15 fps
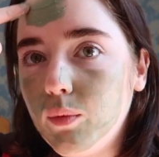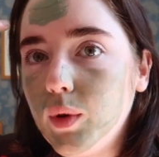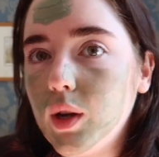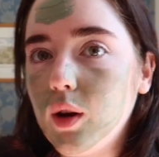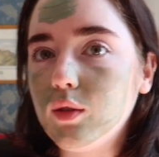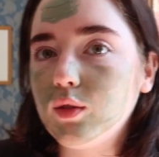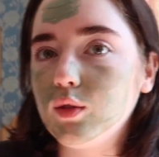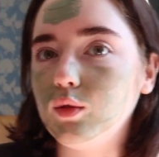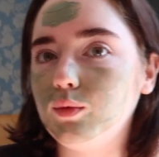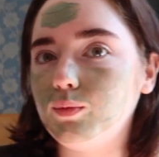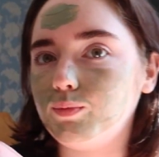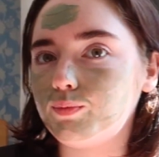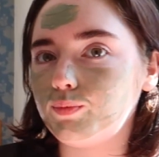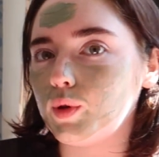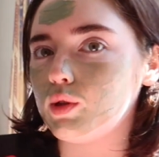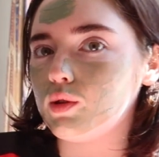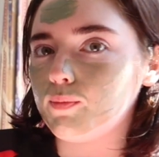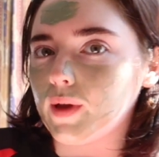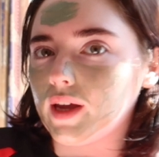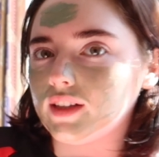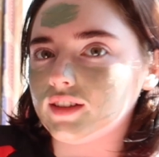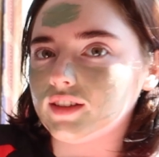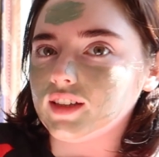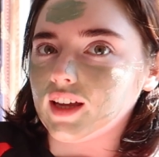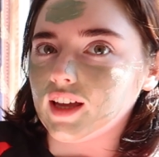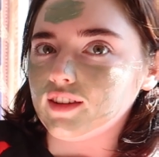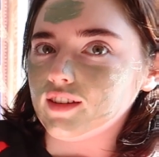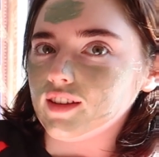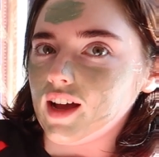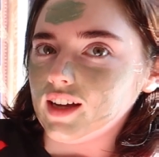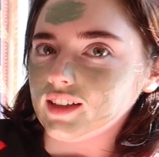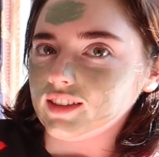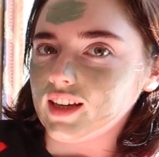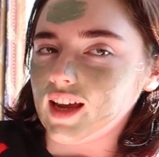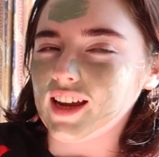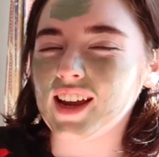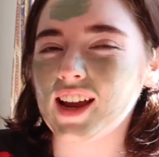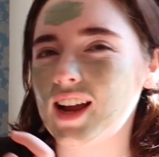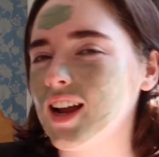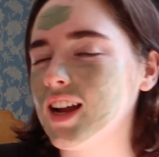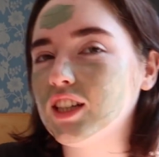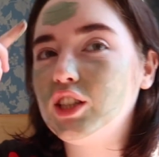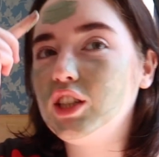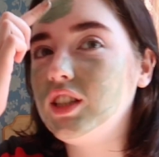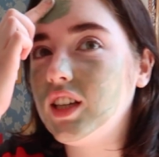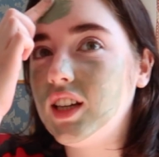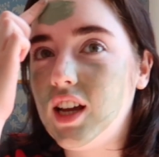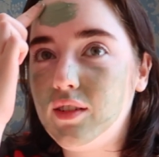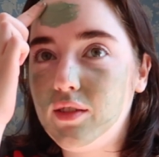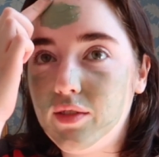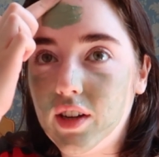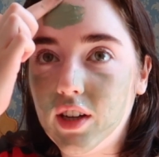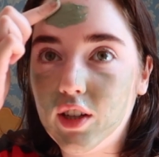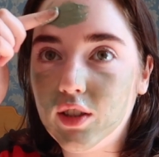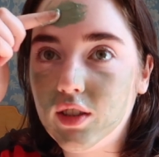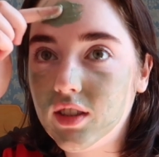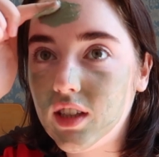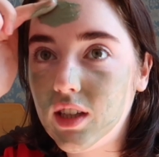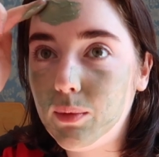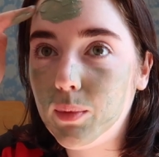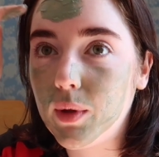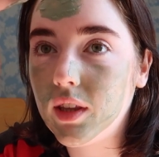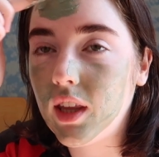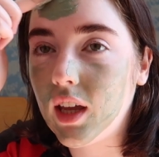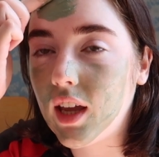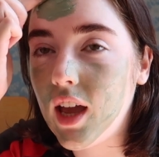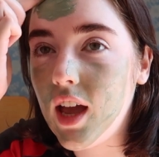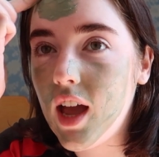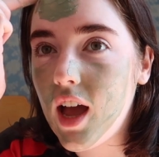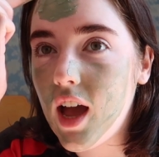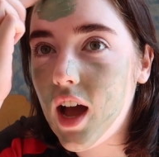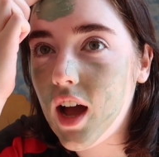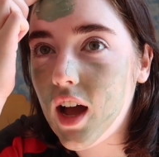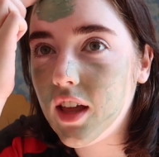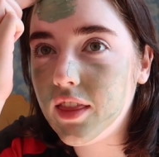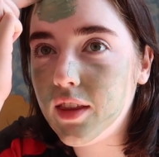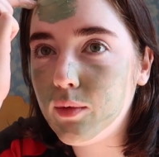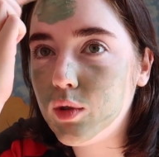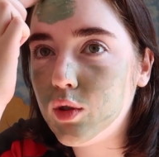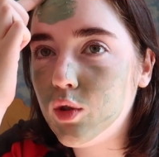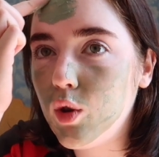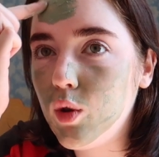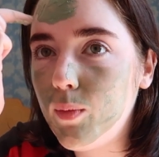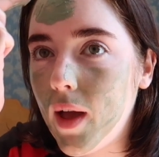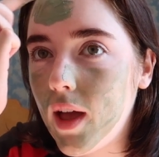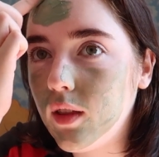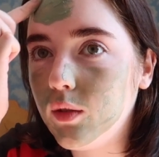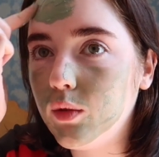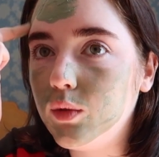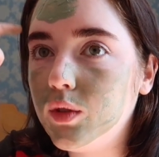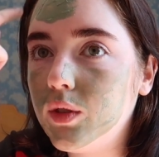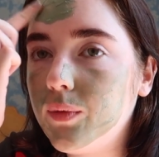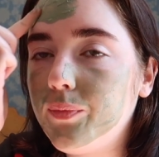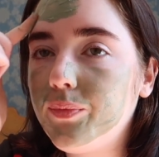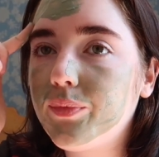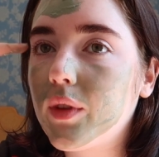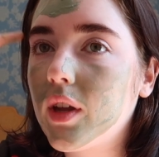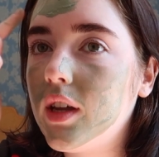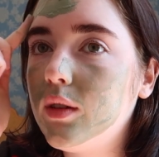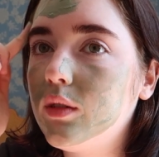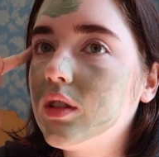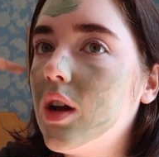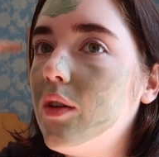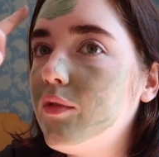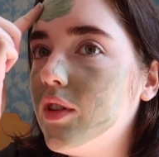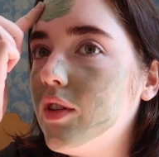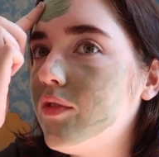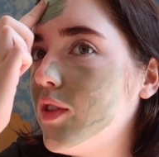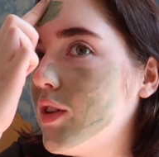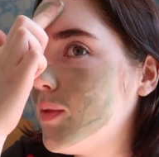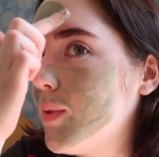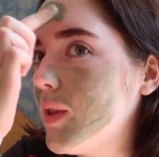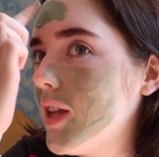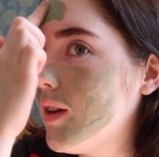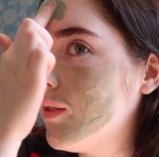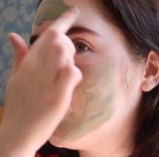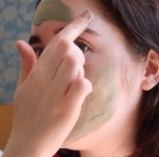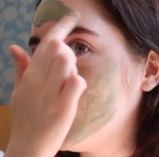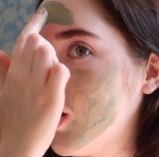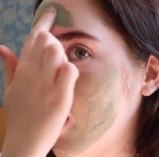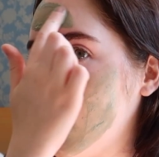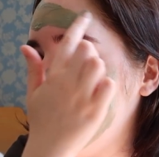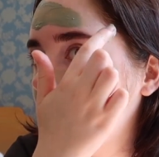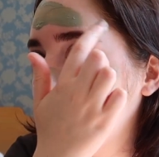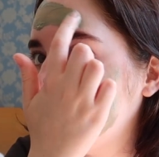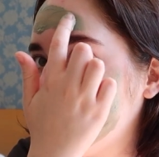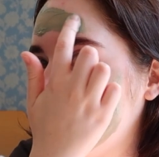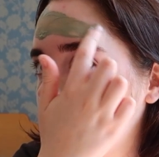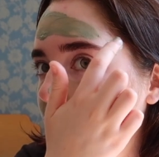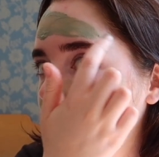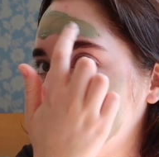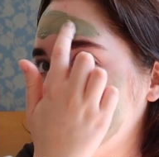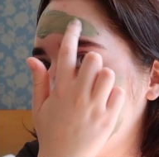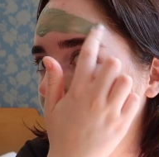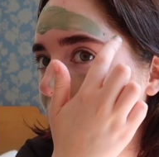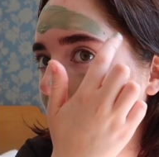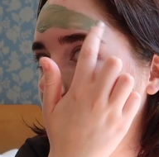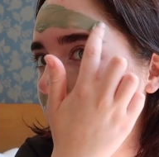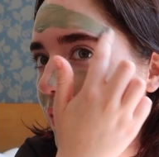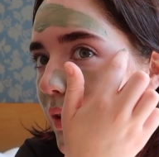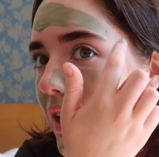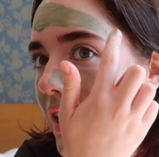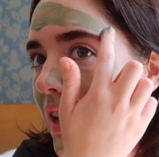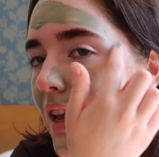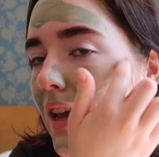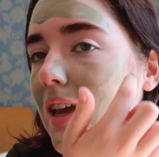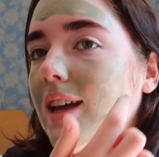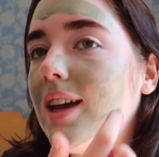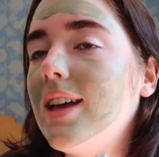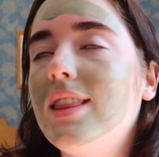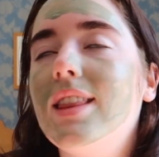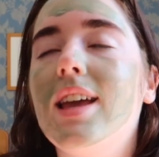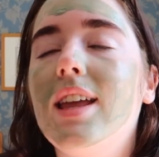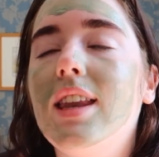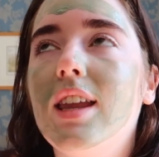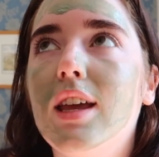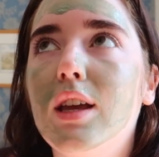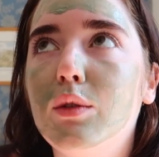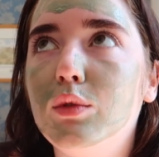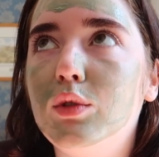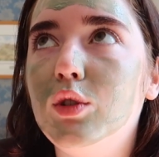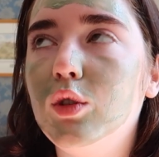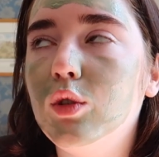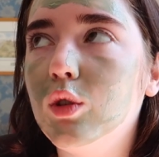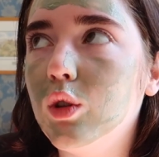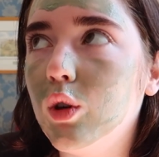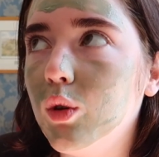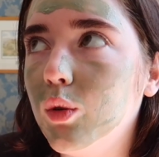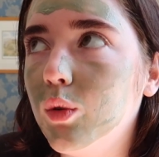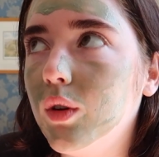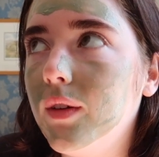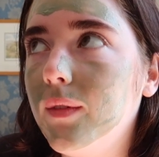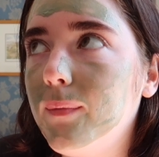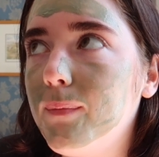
We also put the beds together last night. I actually didn't have a very good sleep. Like, there was two pillows and it was comfy at first, but then it was too high, so I took one of the pillows away and then it was too low,